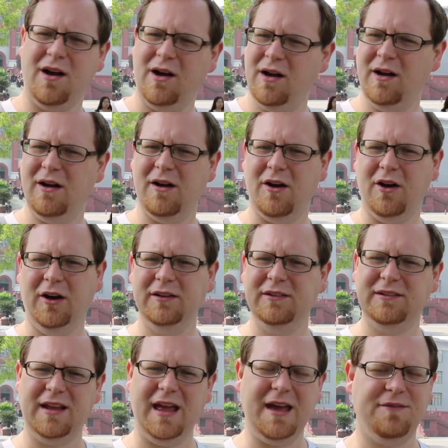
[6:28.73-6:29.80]
on
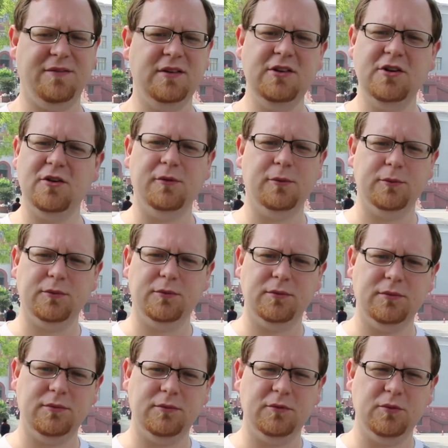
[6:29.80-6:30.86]
staff, and you don't
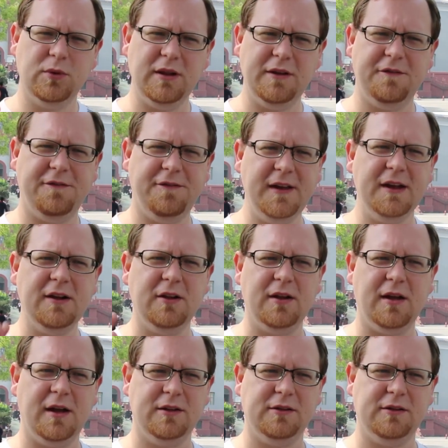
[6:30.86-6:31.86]
really feel